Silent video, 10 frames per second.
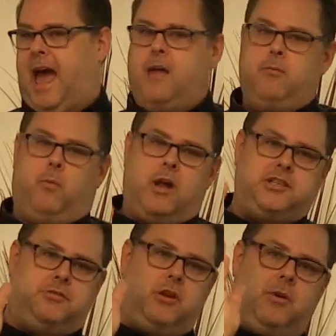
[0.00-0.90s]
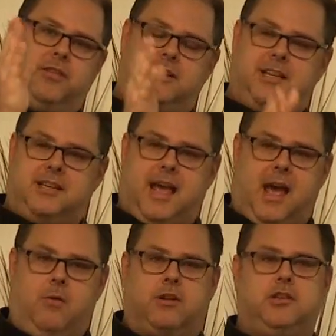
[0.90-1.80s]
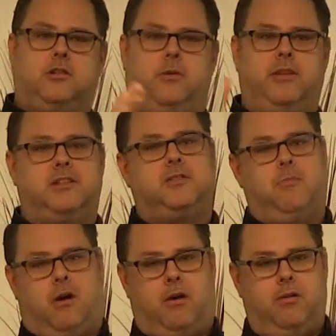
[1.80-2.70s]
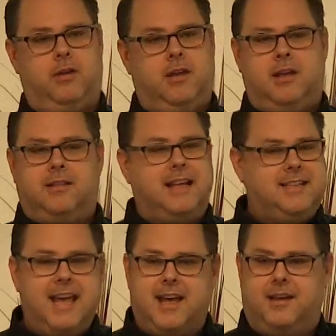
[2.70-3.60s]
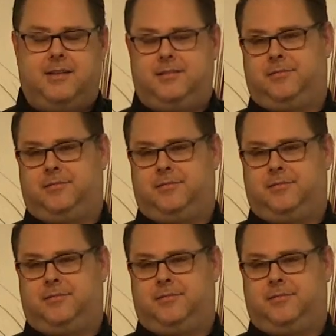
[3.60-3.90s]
And what you do with it today, what you do with it tomorrow, that's it.